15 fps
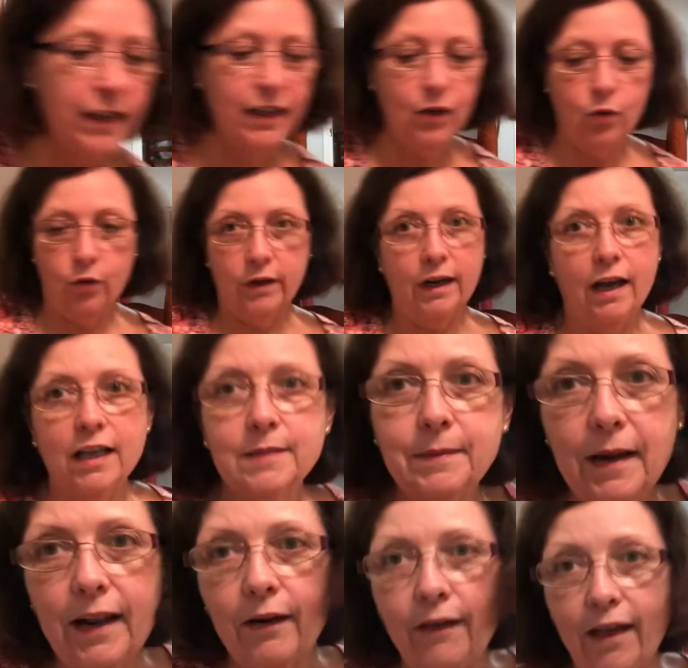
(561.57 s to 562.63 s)
to get organized,
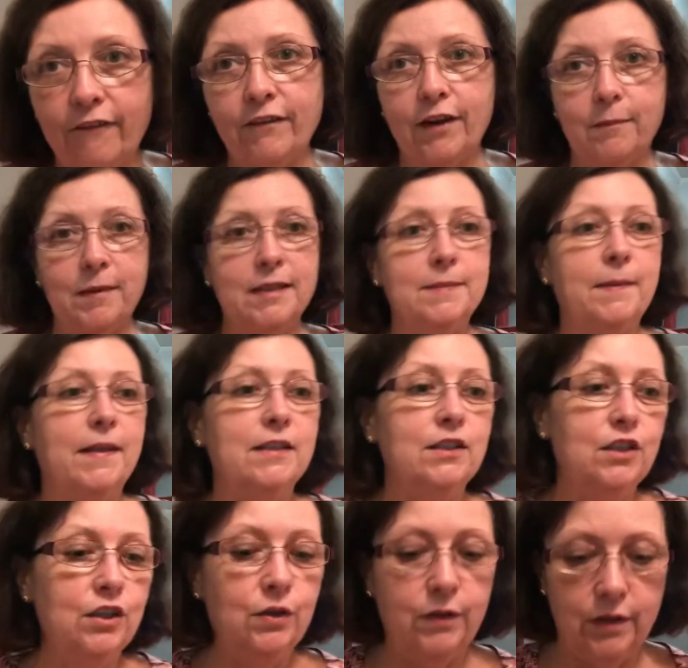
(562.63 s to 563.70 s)
but I don't have very big space
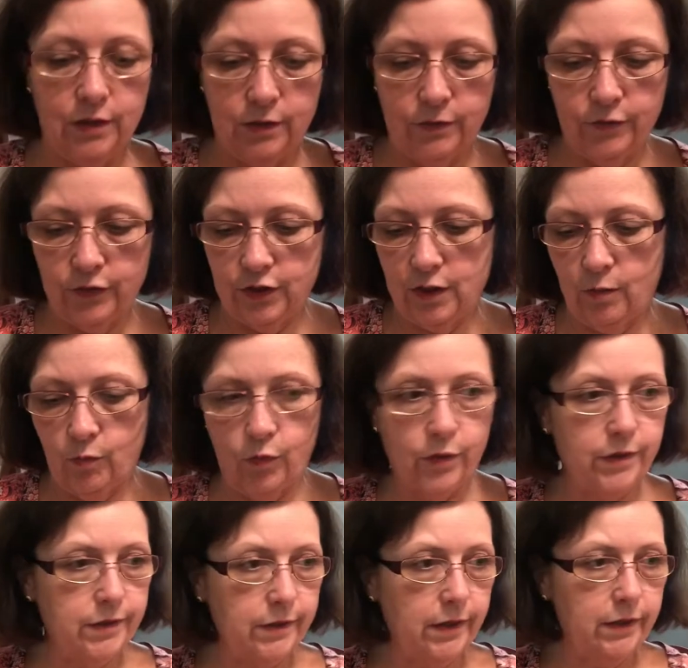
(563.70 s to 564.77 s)
to do this for some reason.